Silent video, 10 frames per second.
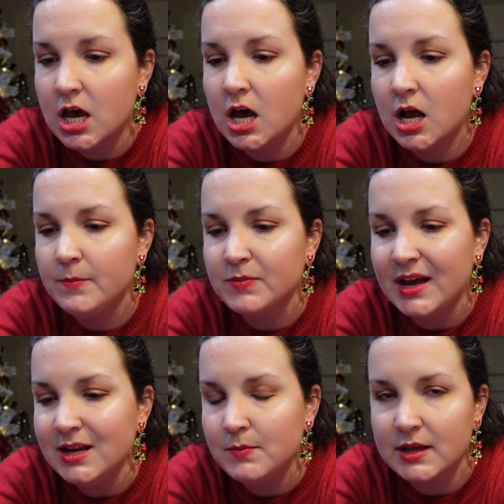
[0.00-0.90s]

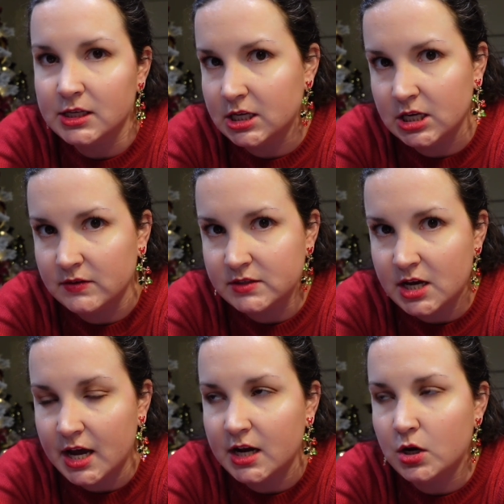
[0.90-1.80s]
I didn't make like a gift
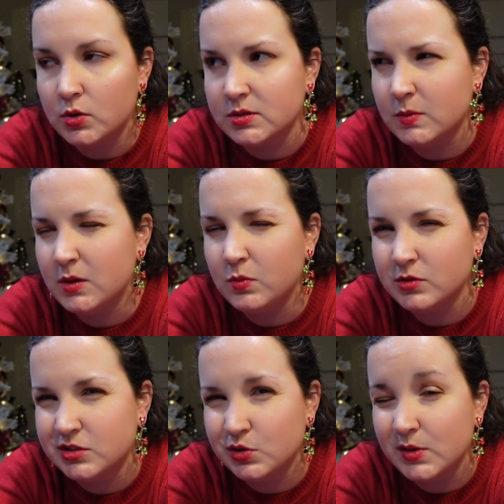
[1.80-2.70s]
guide. I know some
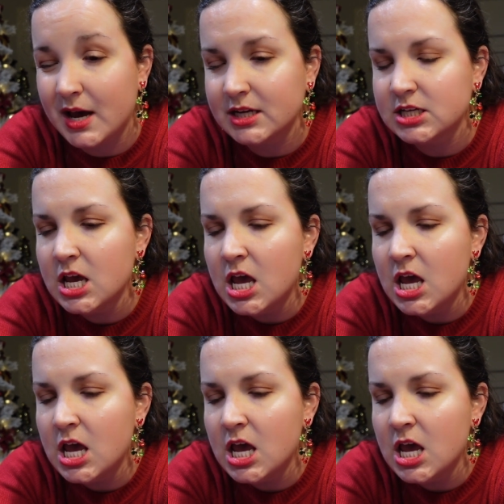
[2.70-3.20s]
people do that.